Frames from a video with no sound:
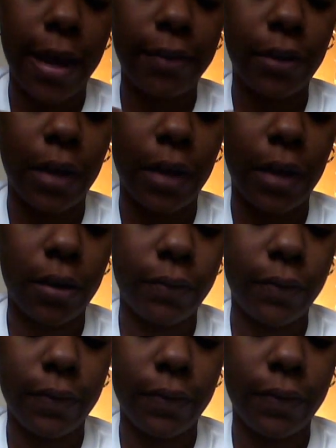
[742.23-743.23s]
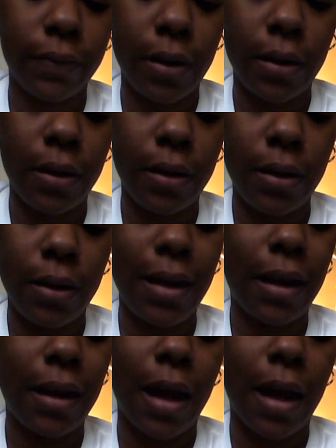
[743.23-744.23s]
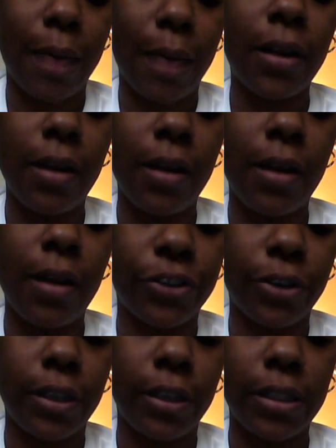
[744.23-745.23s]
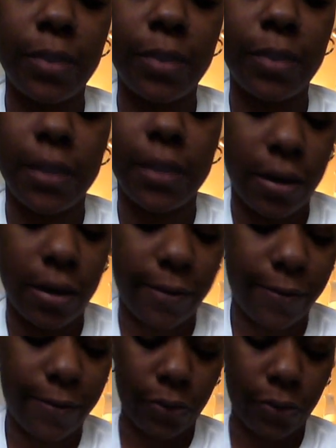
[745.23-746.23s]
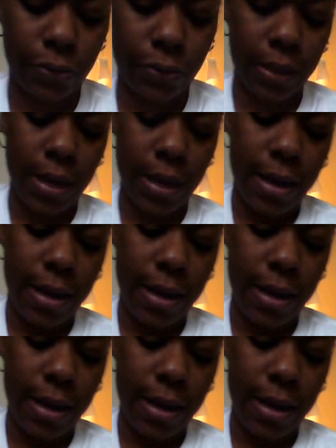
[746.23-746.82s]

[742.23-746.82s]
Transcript: I have a lot of, not a lot, but enough journaling spots and enough photos.